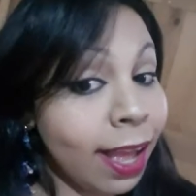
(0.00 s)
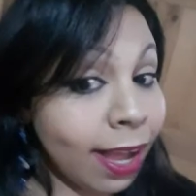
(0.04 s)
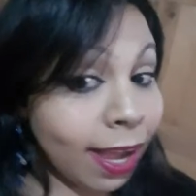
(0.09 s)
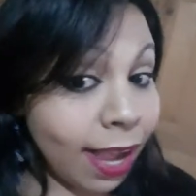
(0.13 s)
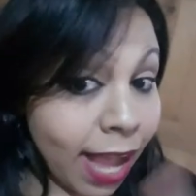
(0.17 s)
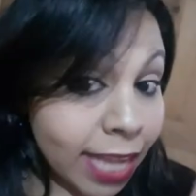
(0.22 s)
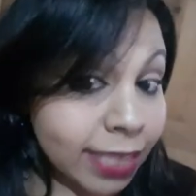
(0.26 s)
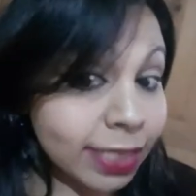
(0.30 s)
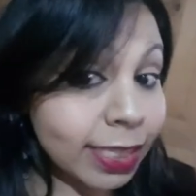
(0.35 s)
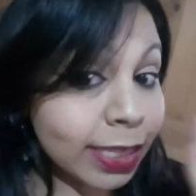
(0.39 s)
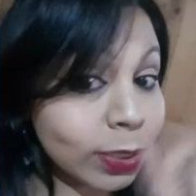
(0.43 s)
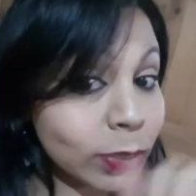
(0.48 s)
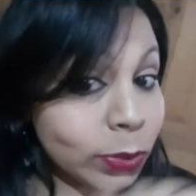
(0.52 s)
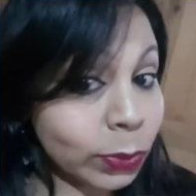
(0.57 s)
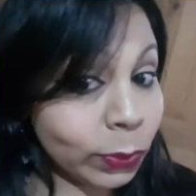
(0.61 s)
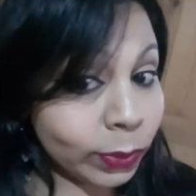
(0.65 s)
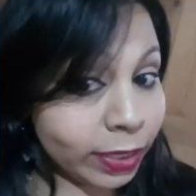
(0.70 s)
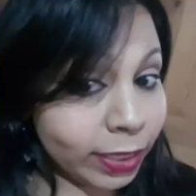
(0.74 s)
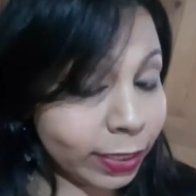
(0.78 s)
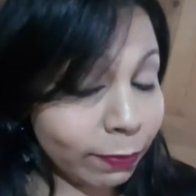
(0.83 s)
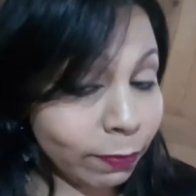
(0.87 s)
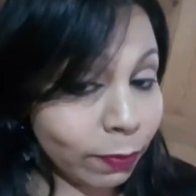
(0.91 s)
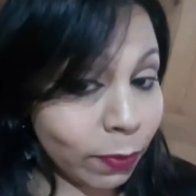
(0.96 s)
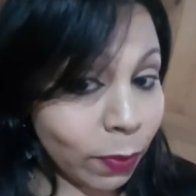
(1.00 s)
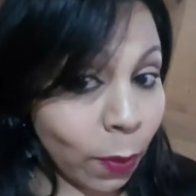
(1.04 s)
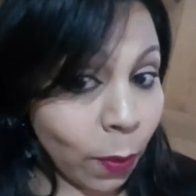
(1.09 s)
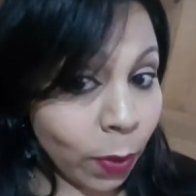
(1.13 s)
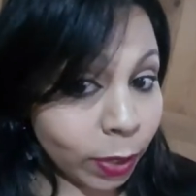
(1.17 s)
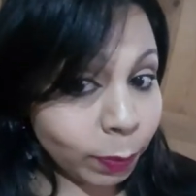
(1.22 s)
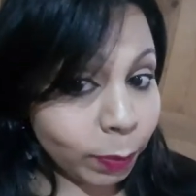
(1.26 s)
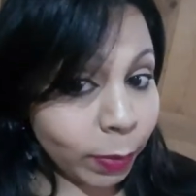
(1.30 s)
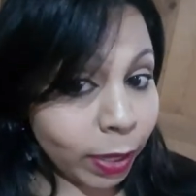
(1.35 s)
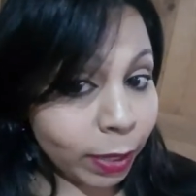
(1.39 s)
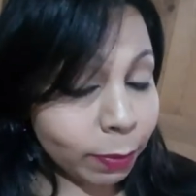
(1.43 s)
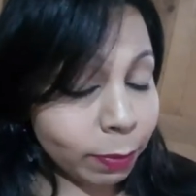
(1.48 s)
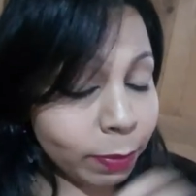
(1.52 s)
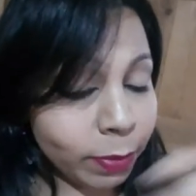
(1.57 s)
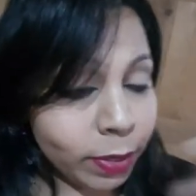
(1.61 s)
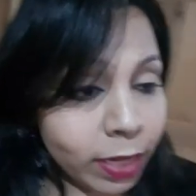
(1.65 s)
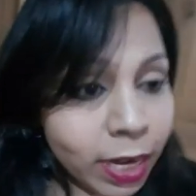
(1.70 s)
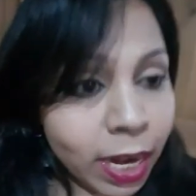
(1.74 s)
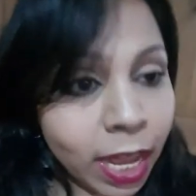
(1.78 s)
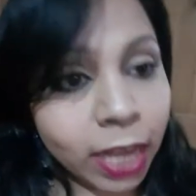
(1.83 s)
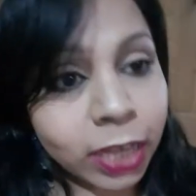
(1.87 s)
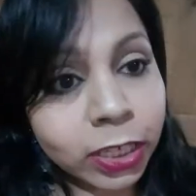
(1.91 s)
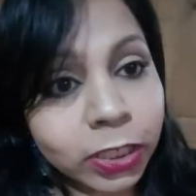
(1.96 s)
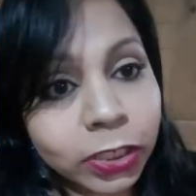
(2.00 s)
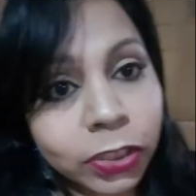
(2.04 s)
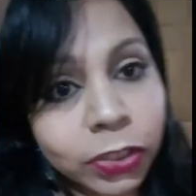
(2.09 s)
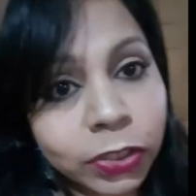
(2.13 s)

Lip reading: Guys, I totally forgot my blush,